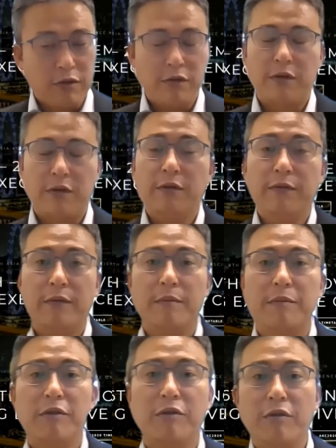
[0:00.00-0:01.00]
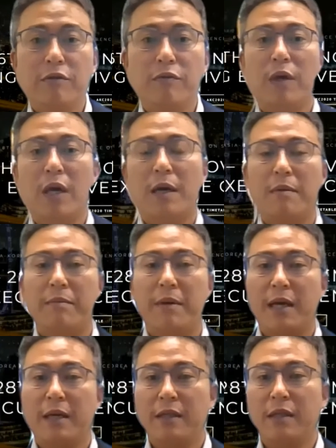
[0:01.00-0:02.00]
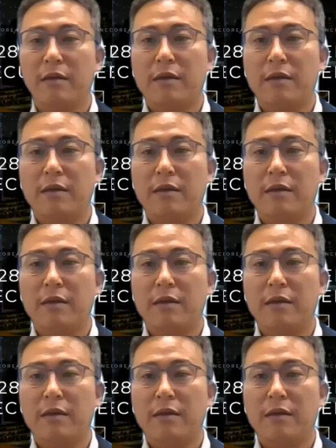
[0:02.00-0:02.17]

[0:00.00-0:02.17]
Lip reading: you heard from the news, we have a vaccine